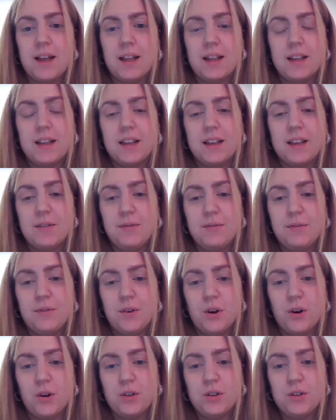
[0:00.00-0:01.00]
And if
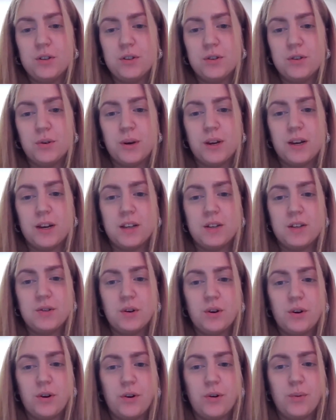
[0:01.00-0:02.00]
not, do I need
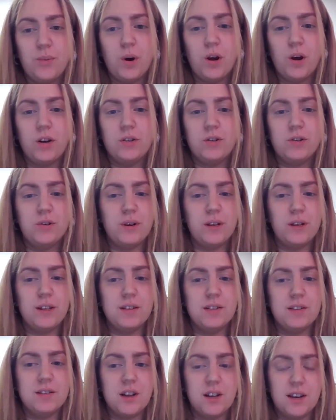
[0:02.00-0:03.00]
to learn one during
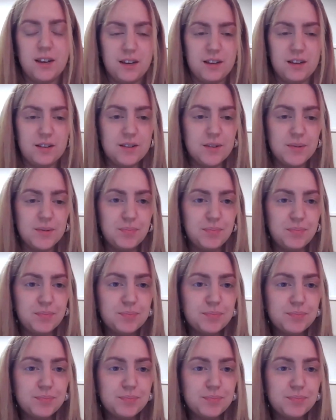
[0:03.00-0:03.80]
the studies?